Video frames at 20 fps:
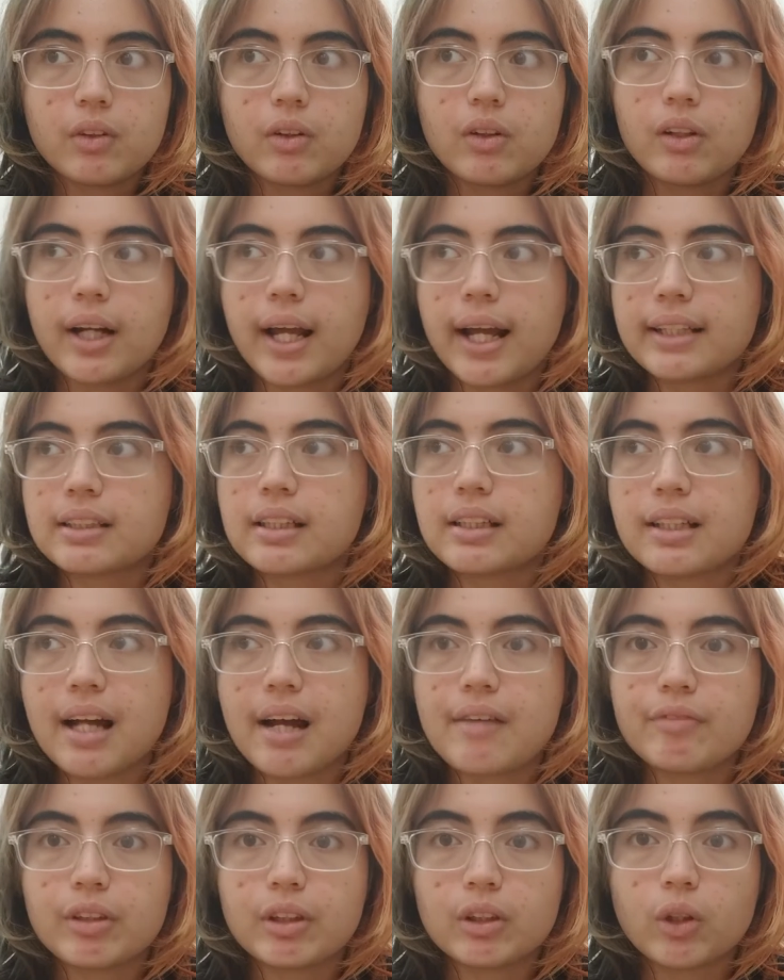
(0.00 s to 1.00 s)
Or like, suddenly I
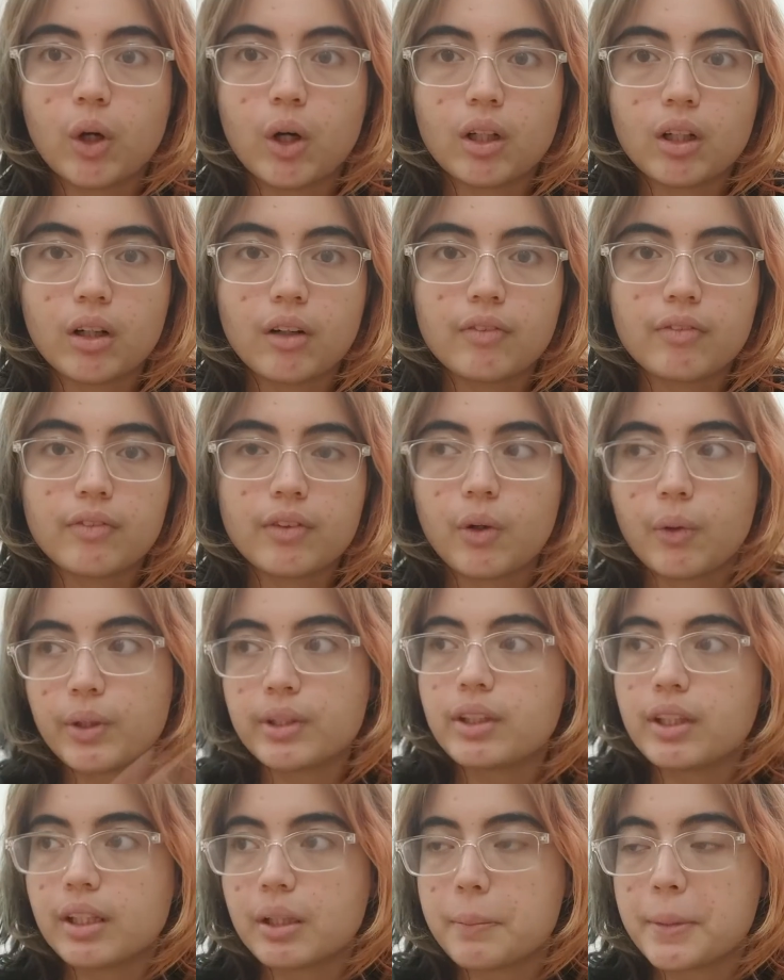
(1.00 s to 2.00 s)
have the thought of
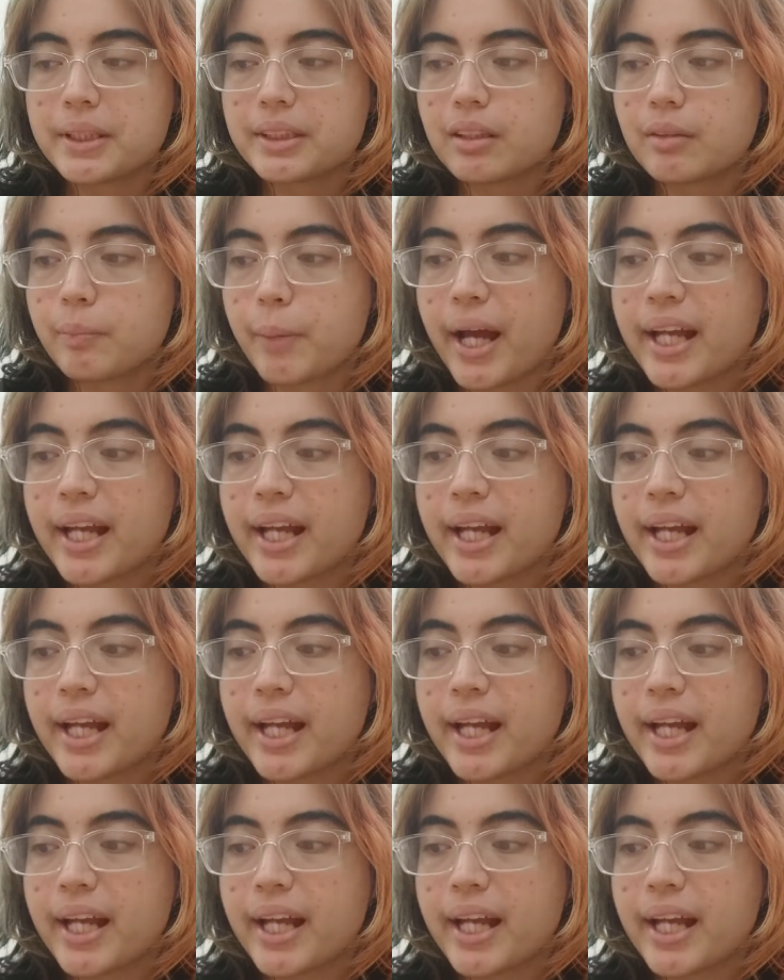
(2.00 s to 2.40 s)
going to kill myself.